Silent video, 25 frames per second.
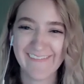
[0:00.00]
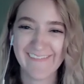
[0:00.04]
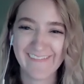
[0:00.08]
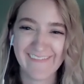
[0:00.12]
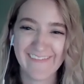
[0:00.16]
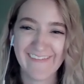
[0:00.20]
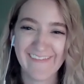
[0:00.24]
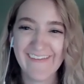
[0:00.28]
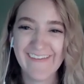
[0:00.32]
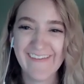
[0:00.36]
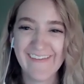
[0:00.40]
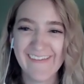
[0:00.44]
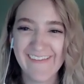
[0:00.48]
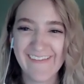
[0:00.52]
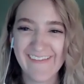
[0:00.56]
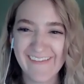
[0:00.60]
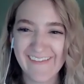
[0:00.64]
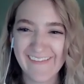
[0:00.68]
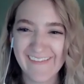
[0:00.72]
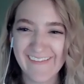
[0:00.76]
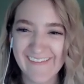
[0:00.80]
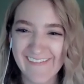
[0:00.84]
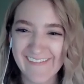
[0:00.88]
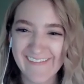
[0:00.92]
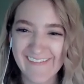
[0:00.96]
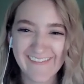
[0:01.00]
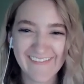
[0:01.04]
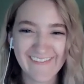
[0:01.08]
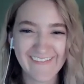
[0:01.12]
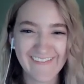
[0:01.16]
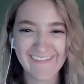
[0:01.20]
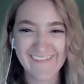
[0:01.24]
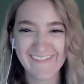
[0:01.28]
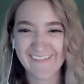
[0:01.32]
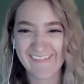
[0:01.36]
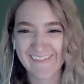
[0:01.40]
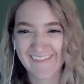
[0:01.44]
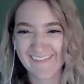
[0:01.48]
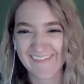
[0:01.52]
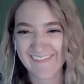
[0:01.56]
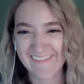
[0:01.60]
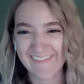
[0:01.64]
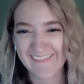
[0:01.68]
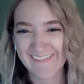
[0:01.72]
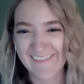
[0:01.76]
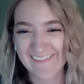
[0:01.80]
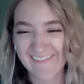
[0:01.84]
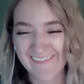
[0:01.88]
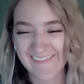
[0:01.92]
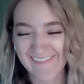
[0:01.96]

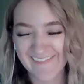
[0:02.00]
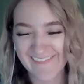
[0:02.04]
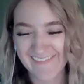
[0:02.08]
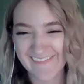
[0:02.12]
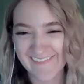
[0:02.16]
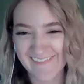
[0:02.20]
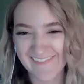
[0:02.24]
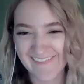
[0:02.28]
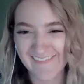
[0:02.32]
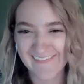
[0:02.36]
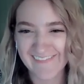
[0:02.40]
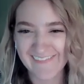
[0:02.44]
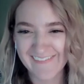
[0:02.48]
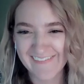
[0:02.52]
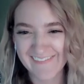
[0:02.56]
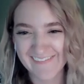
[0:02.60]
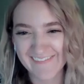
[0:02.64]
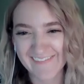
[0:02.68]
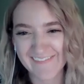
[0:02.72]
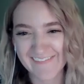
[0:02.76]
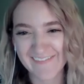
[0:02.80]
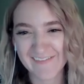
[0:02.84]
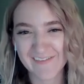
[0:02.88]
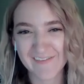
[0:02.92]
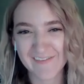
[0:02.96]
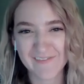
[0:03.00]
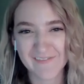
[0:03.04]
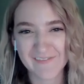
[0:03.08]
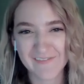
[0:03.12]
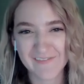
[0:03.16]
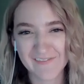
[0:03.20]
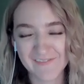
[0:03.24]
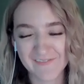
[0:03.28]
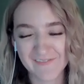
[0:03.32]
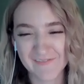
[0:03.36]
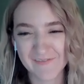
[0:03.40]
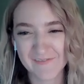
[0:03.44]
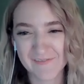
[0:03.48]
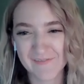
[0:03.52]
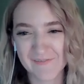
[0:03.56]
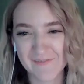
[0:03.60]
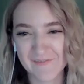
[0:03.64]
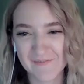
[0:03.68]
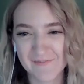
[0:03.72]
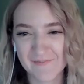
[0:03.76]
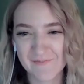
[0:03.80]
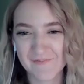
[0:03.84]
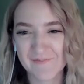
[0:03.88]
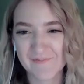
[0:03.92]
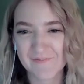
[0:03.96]

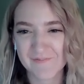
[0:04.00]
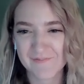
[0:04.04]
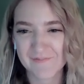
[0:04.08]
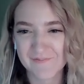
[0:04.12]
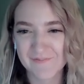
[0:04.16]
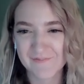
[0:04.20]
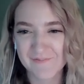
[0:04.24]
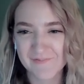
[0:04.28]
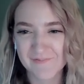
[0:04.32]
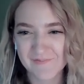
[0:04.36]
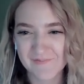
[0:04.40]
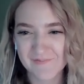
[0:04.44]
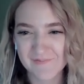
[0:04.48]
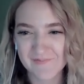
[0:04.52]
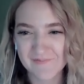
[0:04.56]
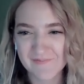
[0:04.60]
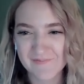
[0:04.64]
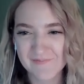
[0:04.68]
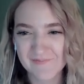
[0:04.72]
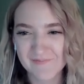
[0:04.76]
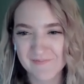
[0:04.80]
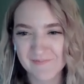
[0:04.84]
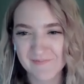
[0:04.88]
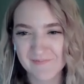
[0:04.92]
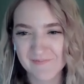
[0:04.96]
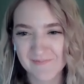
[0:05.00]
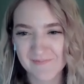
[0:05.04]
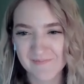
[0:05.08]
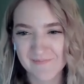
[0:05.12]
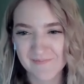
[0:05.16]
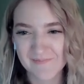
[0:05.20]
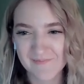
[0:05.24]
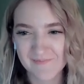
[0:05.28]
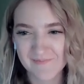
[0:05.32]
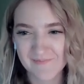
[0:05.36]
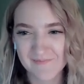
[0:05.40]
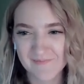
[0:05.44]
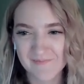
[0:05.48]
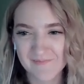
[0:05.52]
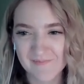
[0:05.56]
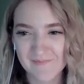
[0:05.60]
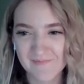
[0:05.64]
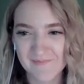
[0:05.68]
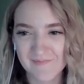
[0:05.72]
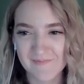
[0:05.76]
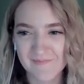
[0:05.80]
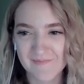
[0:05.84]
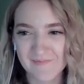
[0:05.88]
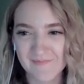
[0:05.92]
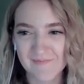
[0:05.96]

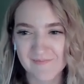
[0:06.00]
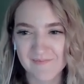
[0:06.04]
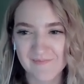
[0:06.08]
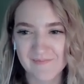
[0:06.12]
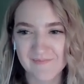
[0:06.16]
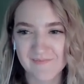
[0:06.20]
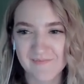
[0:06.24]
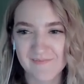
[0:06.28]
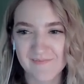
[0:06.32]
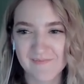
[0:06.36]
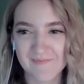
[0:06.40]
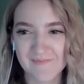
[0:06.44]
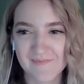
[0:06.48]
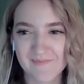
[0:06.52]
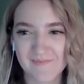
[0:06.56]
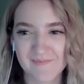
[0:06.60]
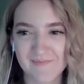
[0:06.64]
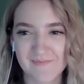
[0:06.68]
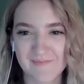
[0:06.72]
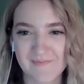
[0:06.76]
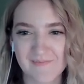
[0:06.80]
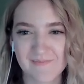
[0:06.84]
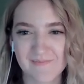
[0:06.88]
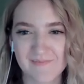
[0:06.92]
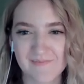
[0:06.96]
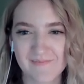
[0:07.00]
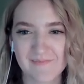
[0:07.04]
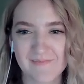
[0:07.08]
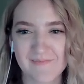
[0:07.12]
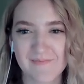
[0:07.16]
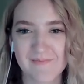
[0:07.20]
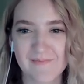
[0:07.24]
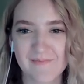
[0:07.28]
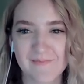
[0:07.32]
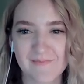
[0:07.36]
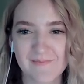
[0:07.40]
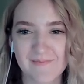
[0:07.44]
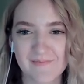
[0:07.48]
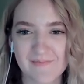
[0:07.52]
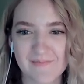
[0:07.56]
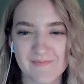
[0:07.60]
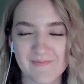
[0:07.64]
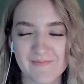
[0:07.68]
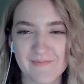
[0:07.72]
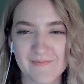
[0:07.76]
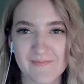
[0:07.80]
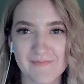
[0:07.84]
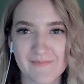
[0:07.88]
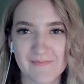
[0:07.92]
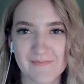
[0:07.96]
(silent)